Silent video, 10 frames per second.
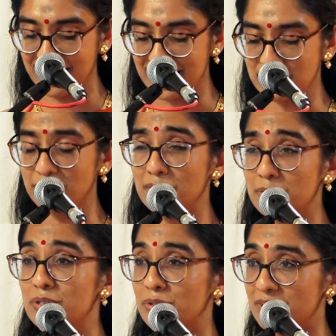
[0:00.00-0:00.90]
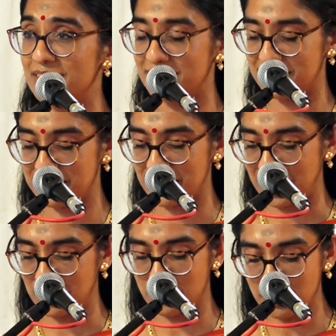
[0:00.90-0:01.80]
is a real treat
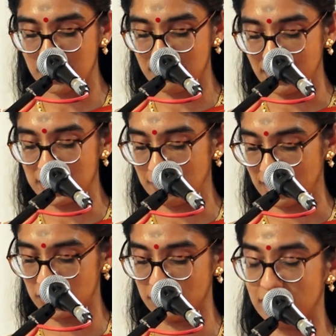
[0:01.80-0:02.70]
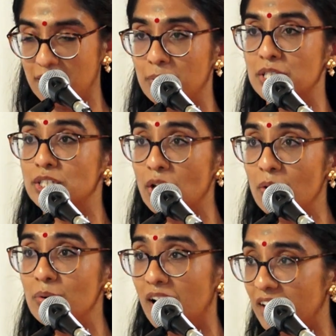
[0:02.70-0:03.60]
and truly very special. And we're so
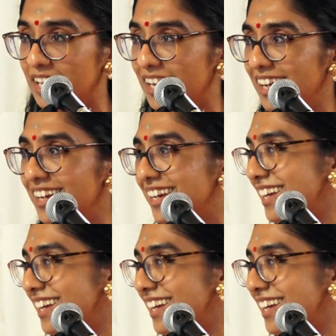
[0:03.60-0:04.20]
lucky.